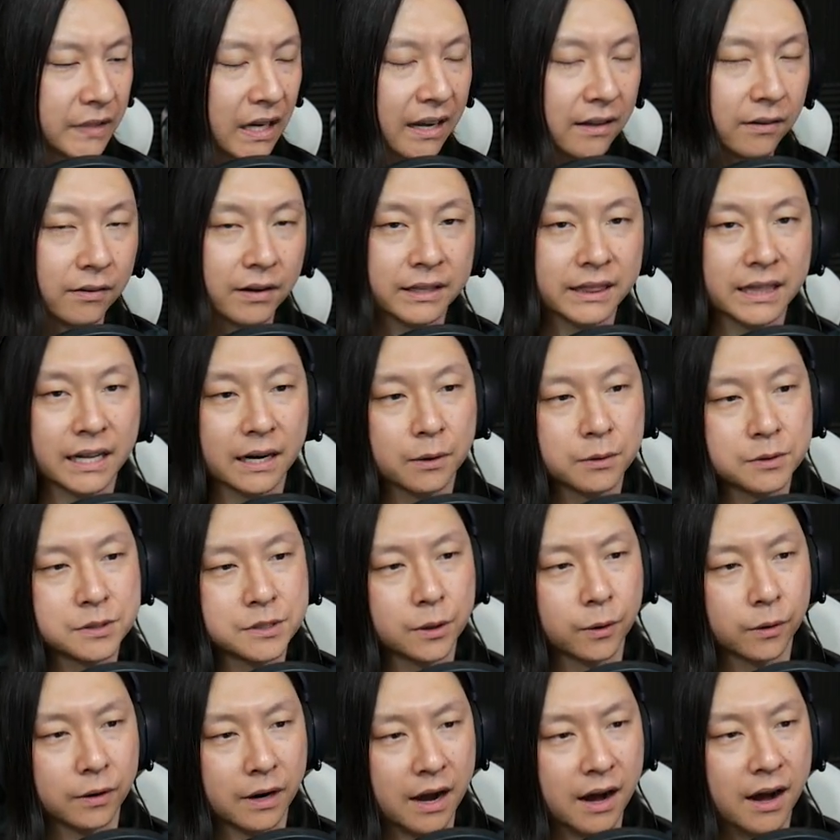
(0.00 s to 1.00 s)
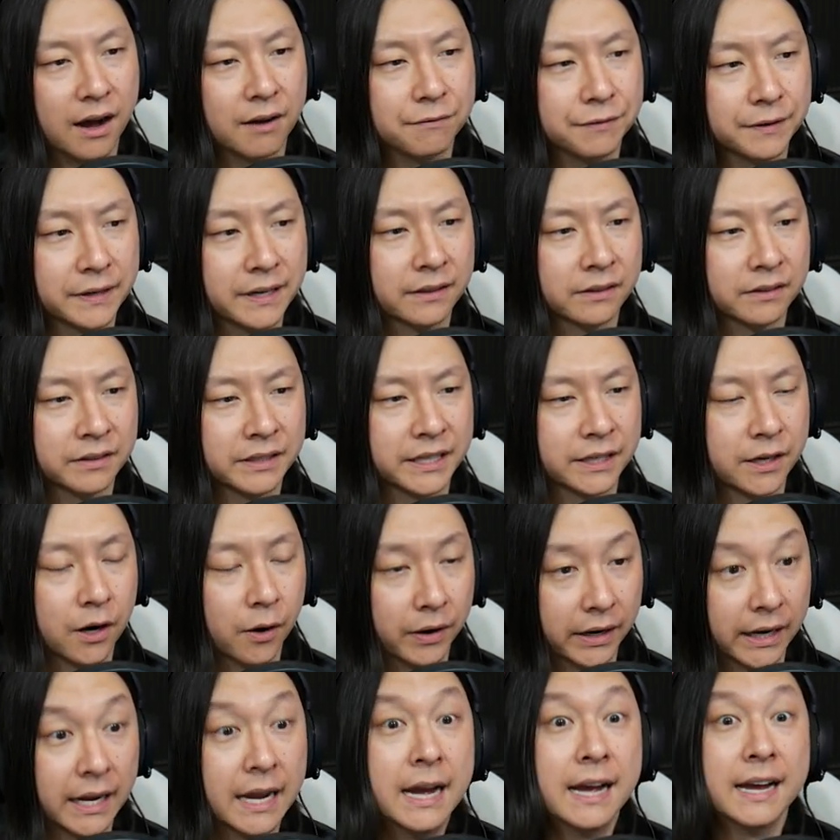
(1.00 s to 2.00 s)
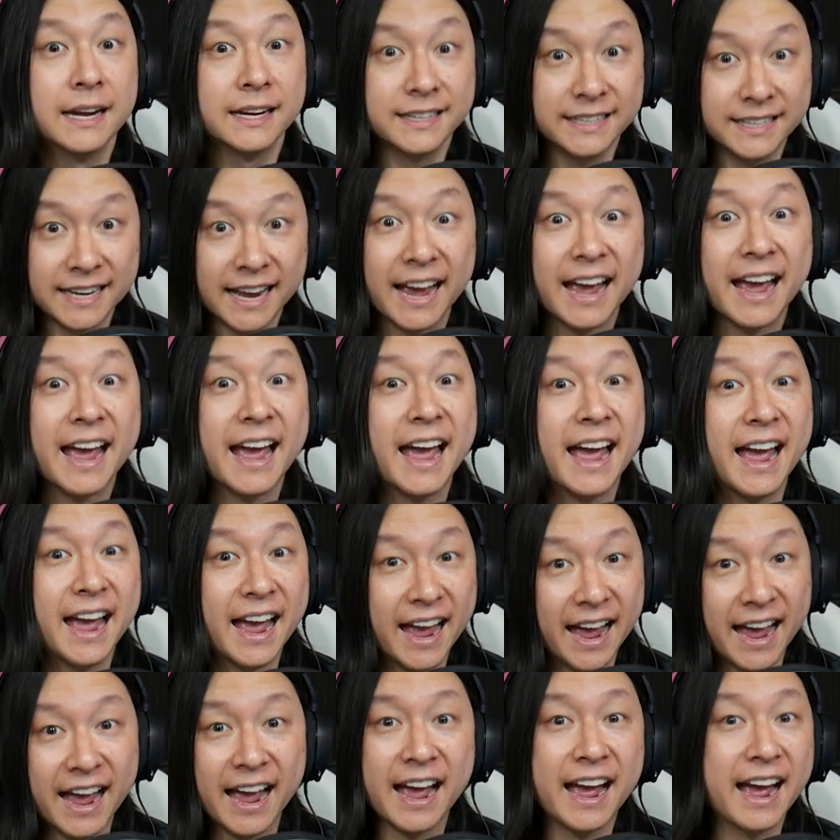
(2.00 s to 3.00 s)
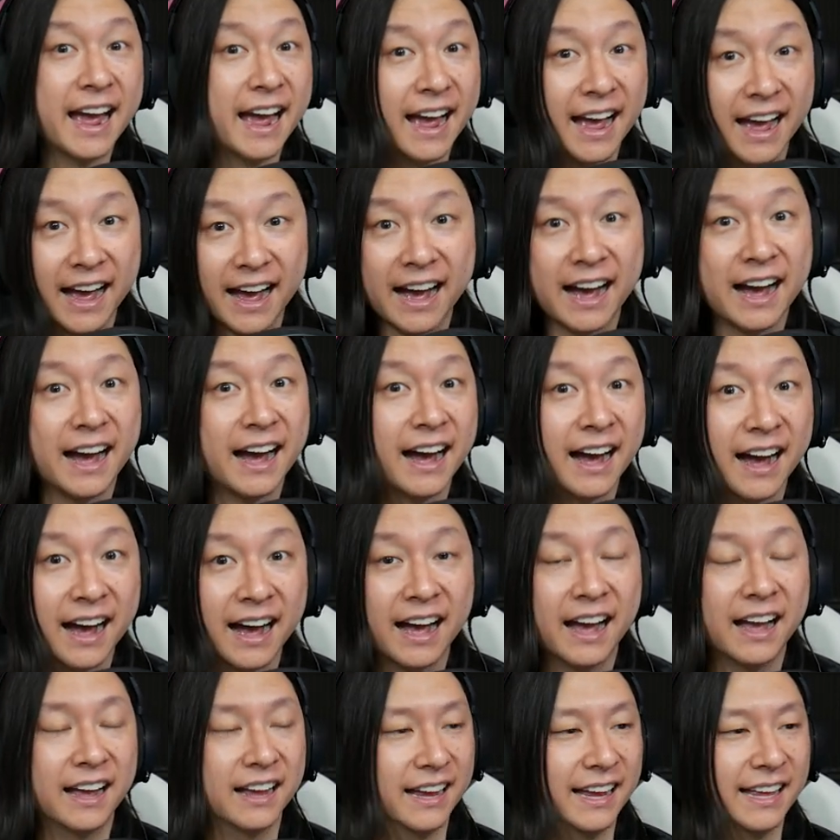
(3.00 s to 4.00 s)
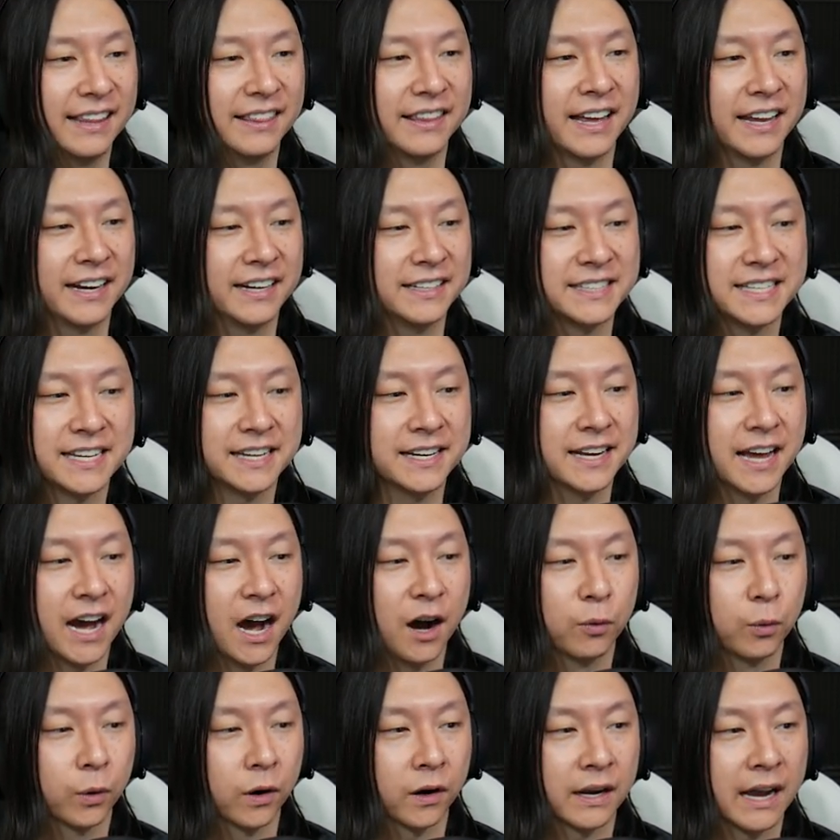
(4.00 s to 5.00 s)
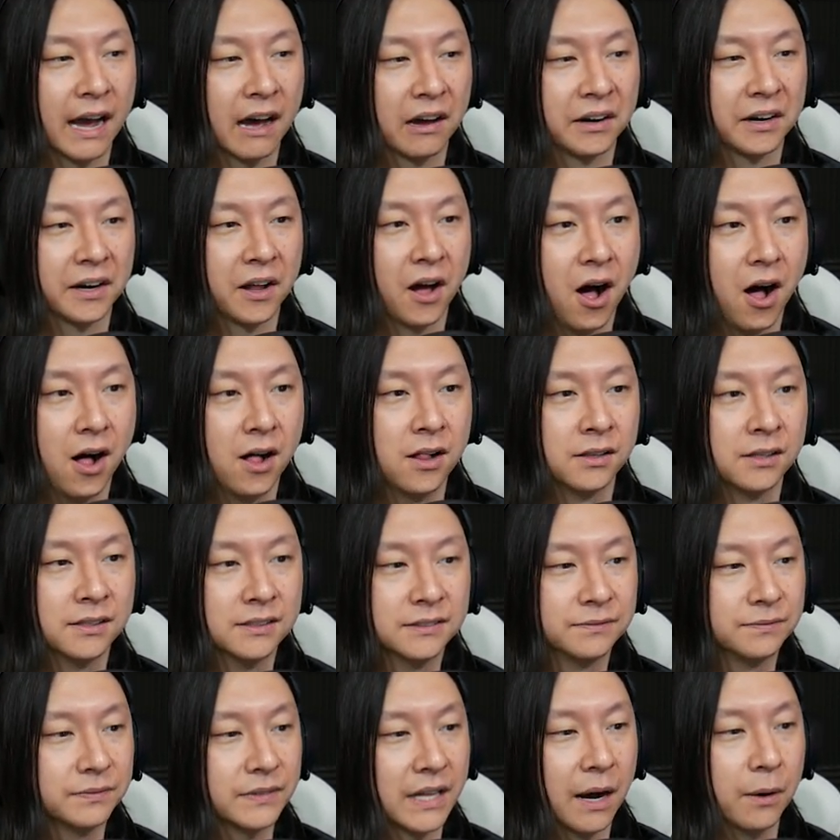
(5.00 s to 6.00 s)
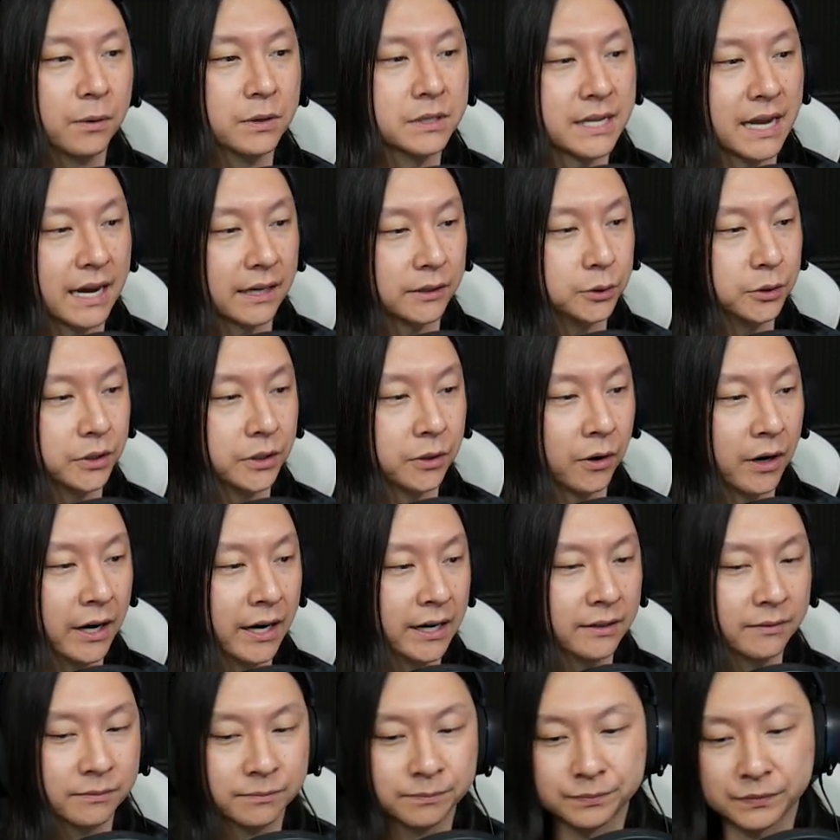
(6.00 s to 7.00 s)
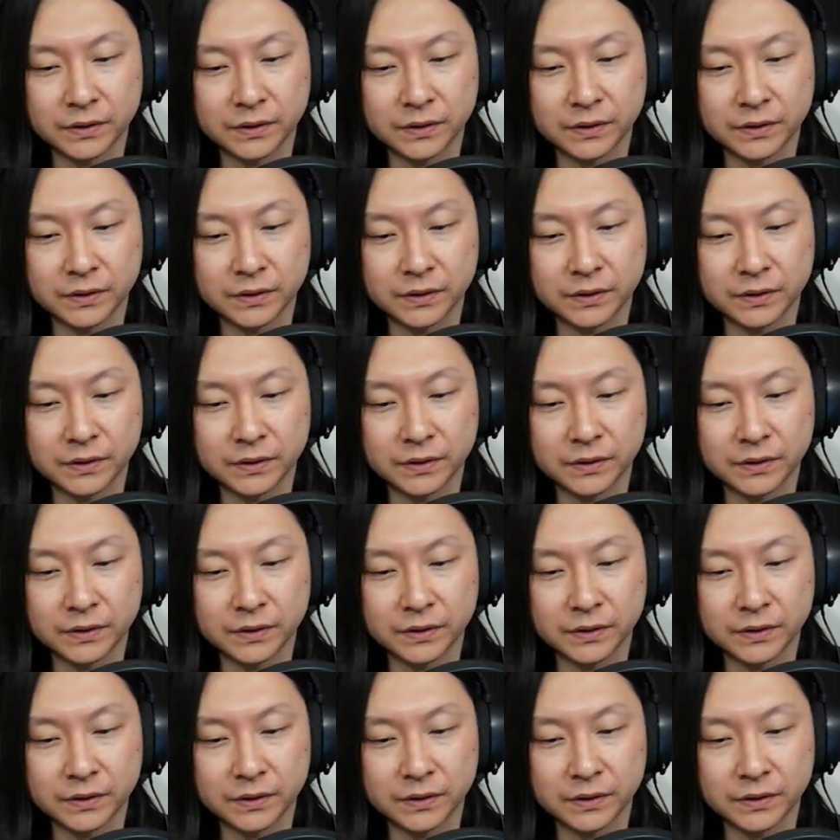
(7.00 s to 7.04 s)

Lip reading: I like that I was so confidently going, yeah, and then it did not work out at all. That was actually great.